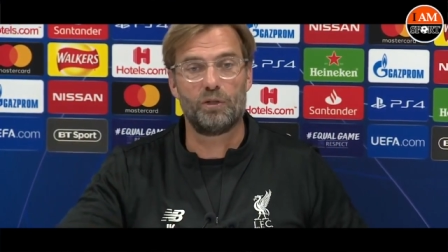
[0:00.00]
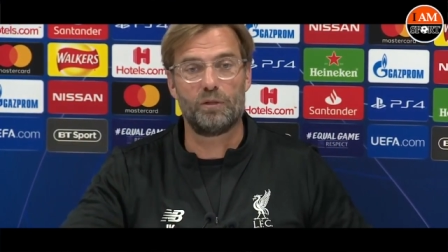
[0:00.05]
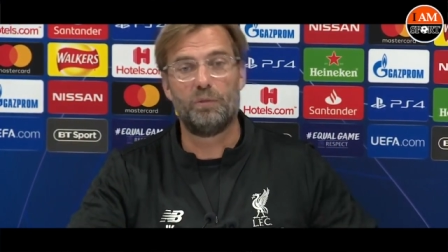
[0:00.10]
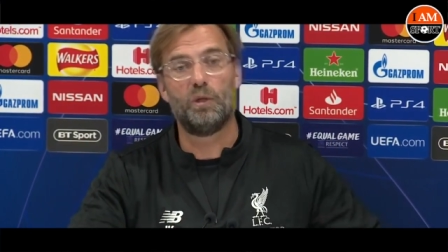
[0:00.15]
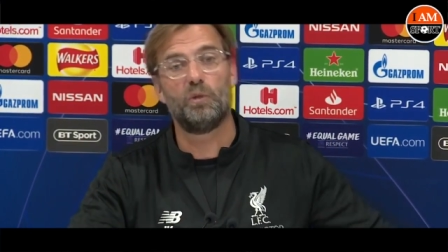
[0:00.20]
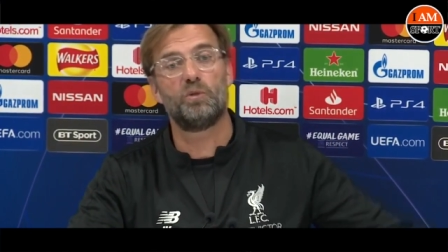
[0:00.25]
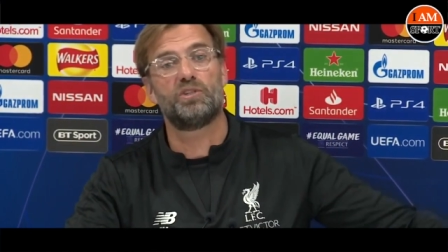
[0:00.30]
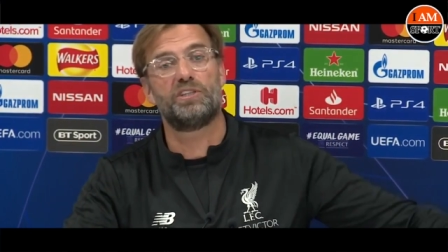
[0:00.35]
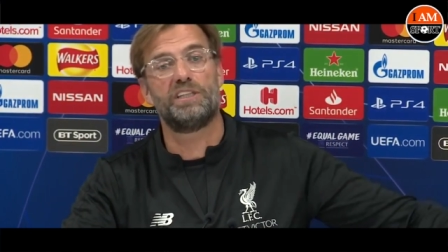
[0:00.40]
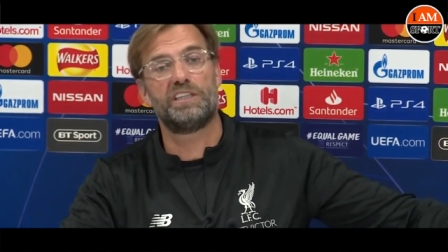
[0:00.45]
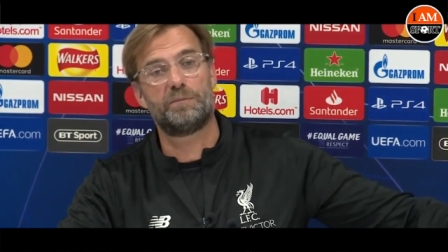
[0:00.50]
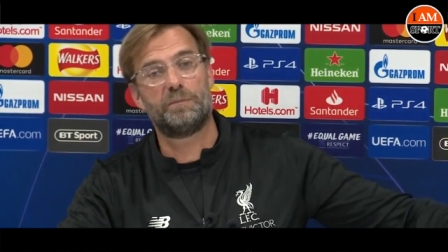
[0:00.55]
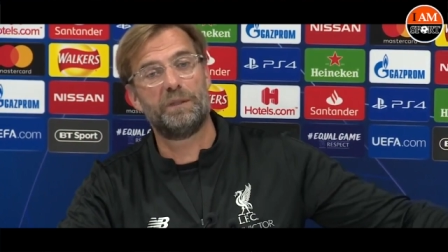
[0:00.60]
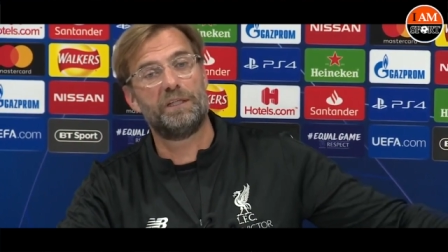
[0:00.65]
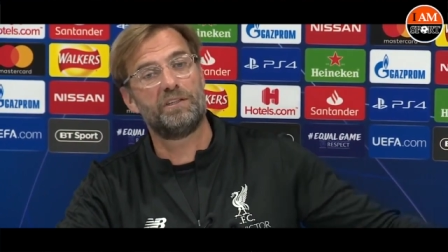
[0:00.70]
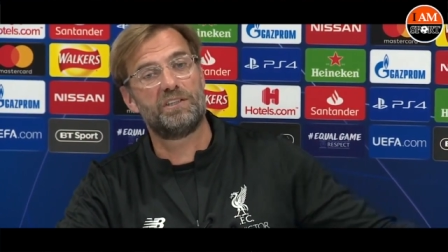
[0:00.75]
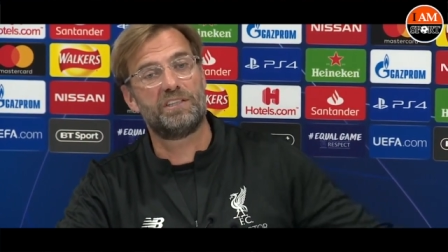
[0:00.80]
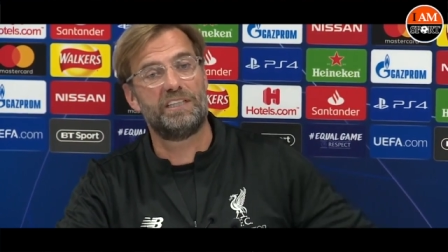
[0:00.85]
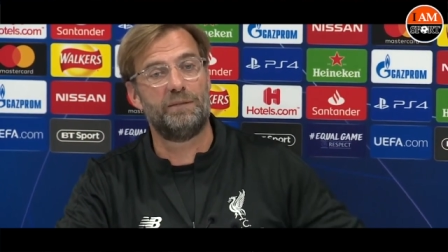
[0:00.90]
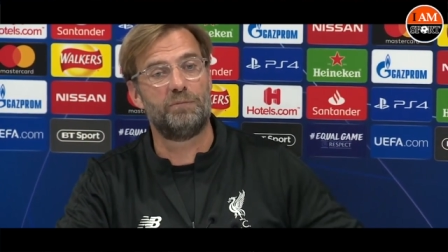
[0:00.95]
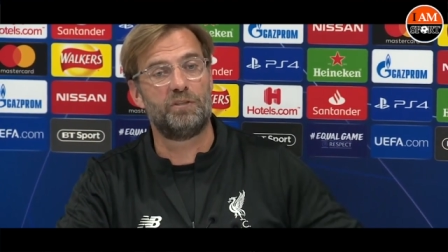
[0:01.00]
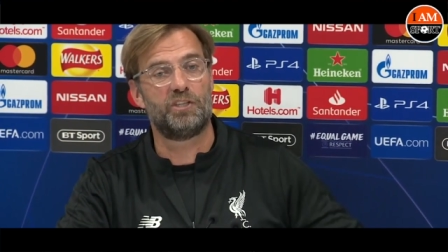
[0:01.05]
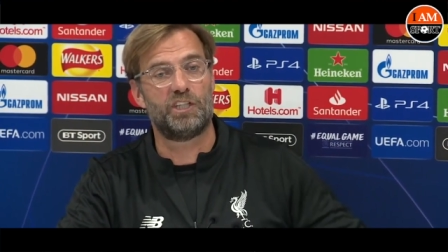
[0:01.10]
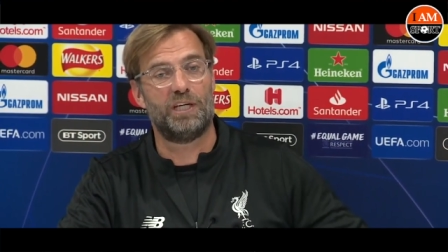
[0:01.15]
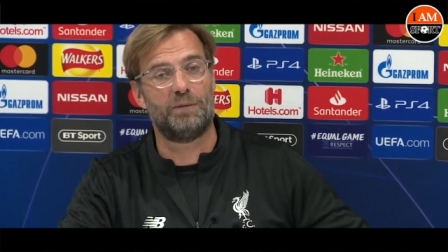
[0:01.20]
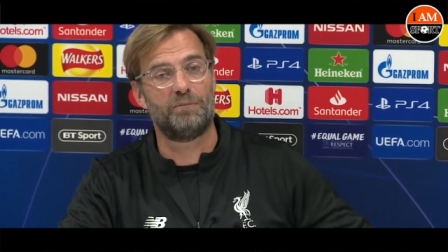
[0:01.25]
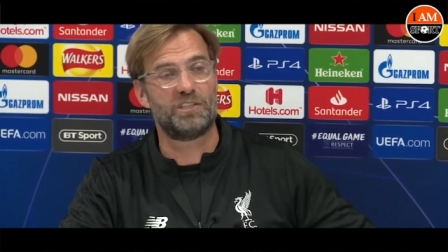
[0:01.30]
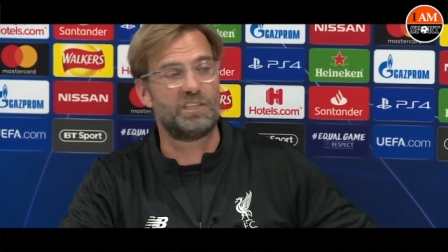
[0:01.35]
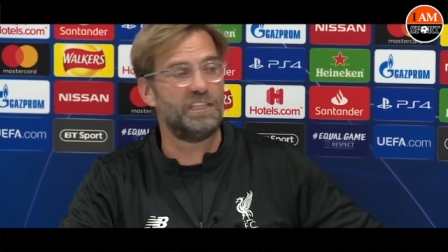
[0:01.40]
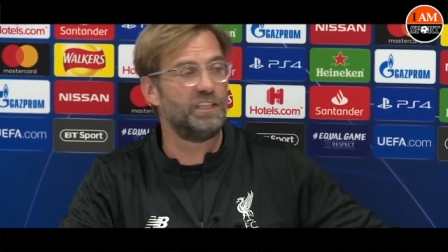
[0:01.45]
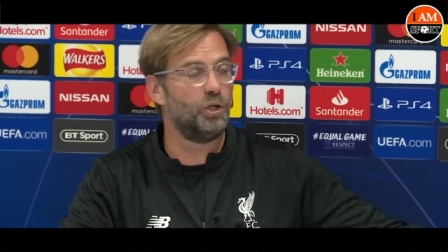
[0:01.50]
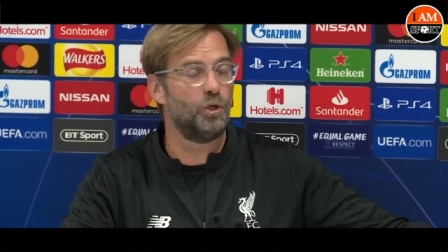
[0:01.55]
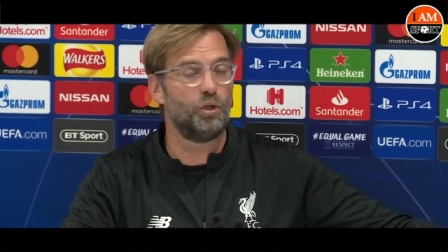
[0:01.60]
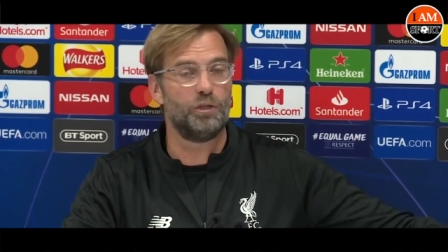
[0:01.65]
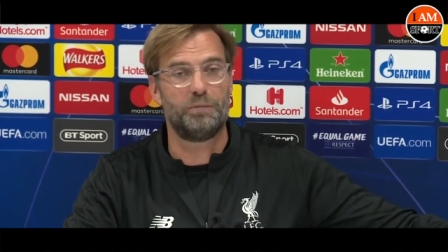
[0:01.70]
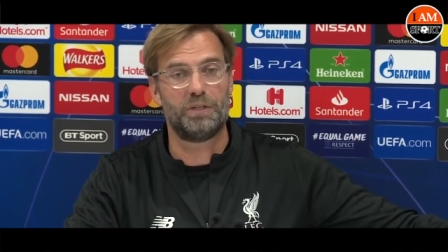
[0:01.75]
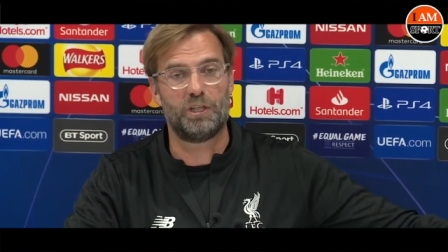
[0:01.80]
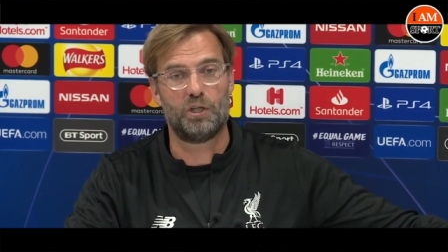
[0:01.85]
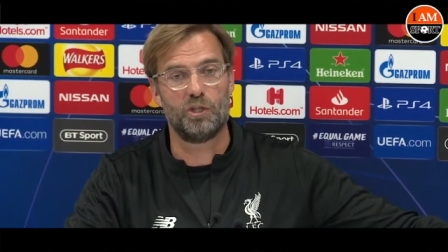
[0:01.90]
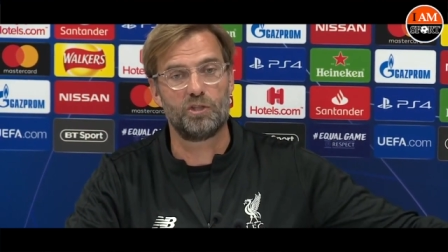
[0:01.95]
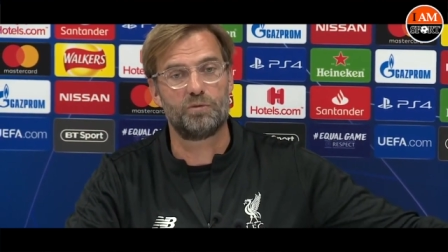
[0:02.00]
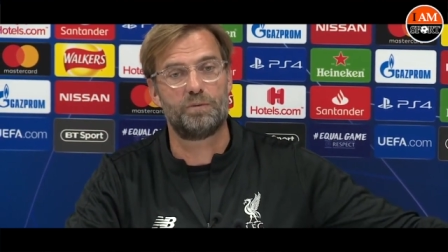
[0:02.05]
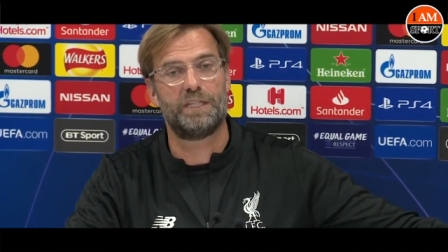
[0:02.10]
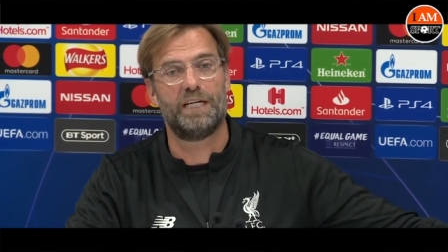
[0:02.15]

the most experienced team in Champions League only because